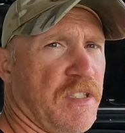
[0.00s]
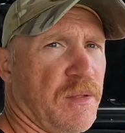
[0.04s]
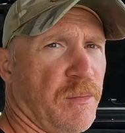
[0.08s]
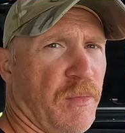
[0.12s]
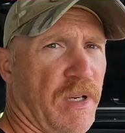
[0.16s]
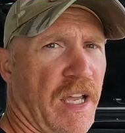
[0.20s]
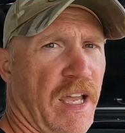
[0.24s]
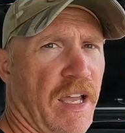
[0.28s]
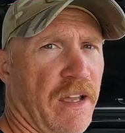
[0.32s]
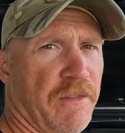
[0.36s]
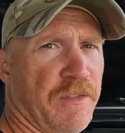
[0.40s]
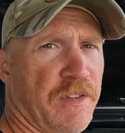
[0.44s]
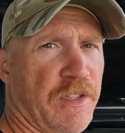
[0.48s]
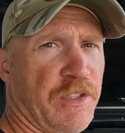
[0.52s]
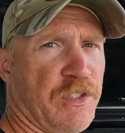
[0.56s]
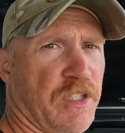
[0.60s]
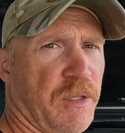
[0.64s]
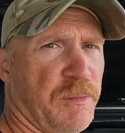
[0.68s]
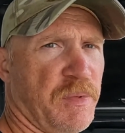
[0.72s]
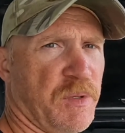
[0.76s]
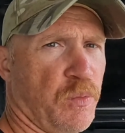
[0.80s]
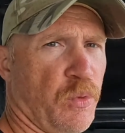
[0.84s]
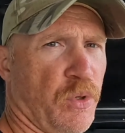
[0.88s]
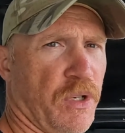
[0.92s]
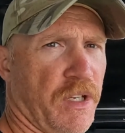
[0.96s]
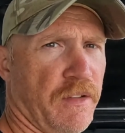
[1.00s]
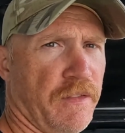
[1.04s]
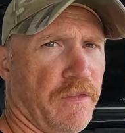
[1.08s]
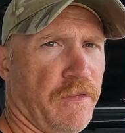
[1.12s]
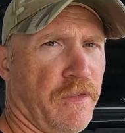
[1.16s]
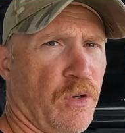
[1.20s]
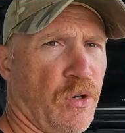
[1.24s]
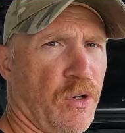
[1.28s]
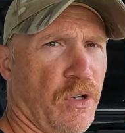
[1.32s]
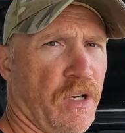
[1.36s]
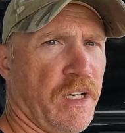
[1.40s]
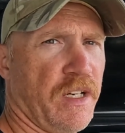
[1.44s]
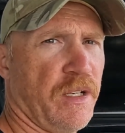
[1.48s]
I have in the Jeep is working
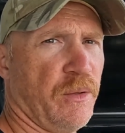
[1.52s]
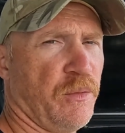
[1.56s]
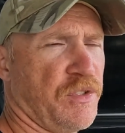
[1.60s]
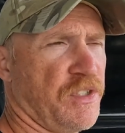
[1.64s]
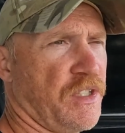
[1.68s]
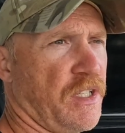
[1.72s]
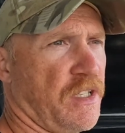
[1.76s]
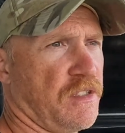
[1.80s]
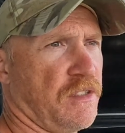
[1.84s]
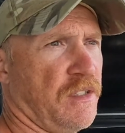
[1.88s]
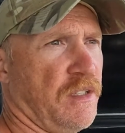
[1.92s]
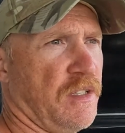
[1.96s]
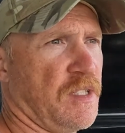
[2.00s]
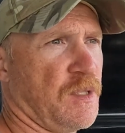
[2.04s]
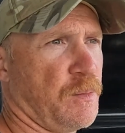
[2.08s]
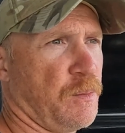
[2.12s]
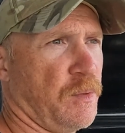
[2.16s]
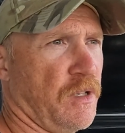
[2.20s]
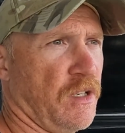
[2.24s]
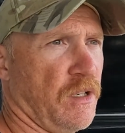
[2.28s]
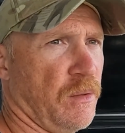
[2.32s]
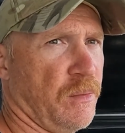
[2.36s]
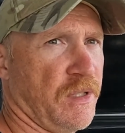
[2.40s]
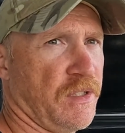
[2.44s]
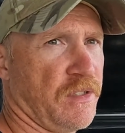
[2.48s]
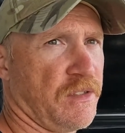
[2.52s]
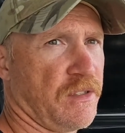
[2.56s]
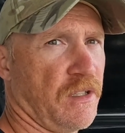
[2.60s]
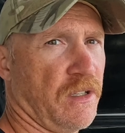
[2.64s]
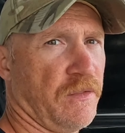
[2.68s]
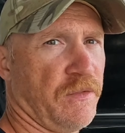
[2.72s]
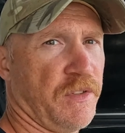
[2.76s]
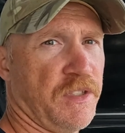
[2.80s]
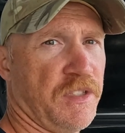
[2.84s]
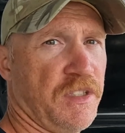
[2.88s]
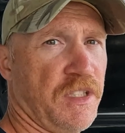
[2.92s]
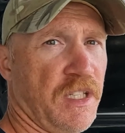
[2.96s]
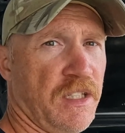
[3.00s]
fine. It was just an experiment, so if
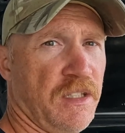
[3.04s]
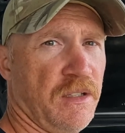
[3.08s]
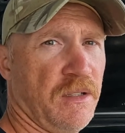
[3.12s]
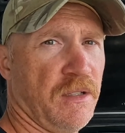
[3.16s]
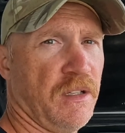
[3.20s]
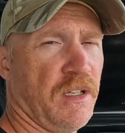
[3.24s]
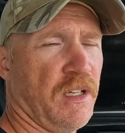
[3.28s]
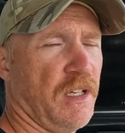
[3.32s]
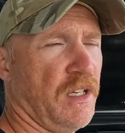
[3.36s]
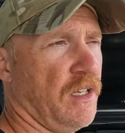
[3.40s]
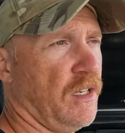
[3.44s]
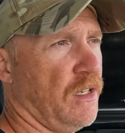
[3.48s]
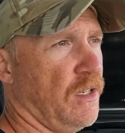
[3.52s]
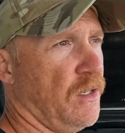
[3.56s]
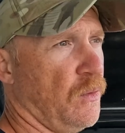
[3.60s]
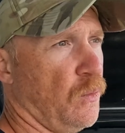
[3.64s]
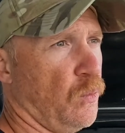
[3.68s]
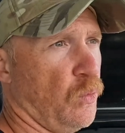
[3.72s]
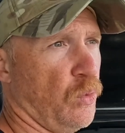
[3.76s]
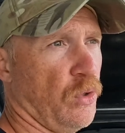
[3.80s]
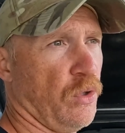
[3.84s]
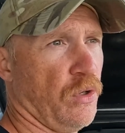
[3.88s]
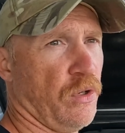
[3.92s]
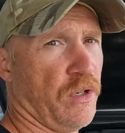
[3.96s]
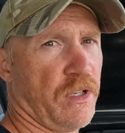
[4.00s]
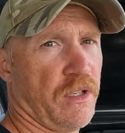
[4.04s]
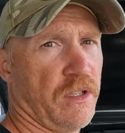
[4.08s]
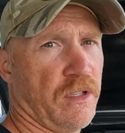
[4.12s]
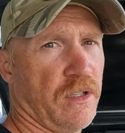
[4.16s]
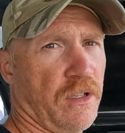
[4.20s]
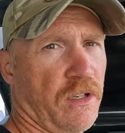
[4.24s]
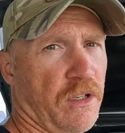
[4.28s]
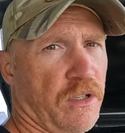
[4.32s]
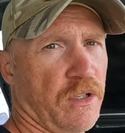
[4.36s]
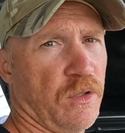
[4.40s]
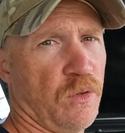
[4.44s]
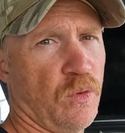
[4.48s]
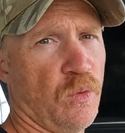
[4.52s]
it didn't work,
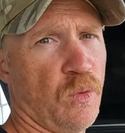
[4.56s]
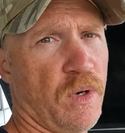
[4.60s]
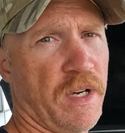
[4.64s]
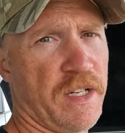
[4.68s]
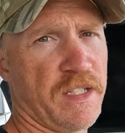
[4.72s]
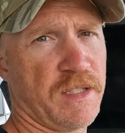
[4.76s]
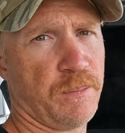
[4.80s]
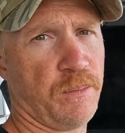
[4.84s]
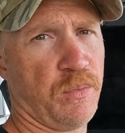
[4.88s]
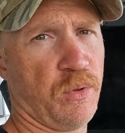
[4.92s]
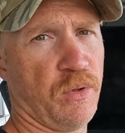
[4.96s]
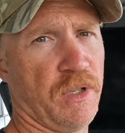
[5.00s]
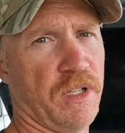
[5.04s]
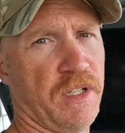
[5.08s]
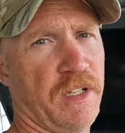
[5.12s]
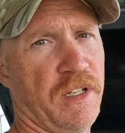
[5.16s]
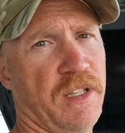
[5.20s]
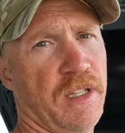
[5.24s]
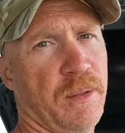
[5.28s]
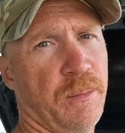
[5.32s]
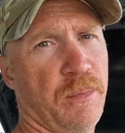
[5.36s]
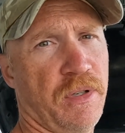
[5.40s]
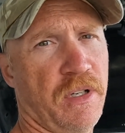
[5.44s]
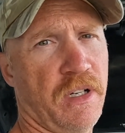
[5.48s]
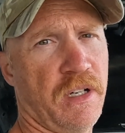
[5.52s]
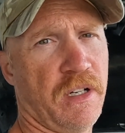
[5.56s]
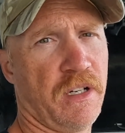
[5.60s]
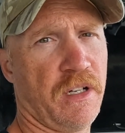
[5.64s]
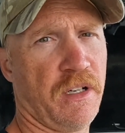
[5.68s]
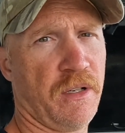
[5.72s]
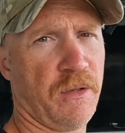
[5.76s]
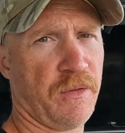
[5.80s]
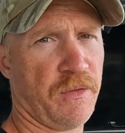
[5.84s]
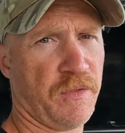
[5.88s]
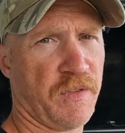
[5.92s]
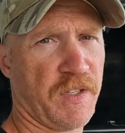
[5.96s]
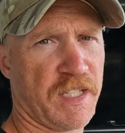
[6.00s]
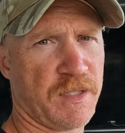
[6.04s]
I could always put it in the
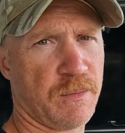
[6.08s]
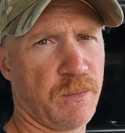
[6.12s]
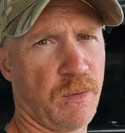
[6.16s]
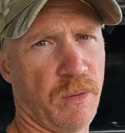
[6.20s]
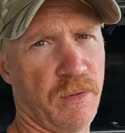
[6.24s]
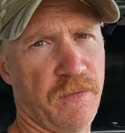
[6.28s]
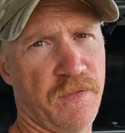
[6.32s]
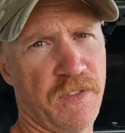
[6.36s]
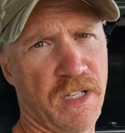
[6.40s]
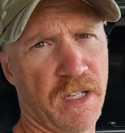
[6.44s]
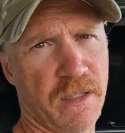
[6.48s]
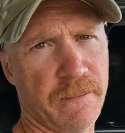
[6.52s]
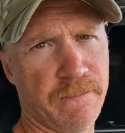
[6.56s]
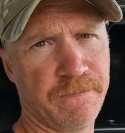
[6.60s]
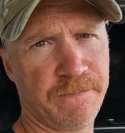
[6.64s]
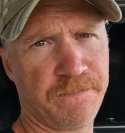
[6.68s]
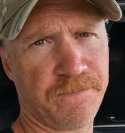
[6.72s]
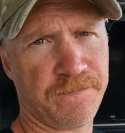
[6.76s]
Prado, and that's what we've done.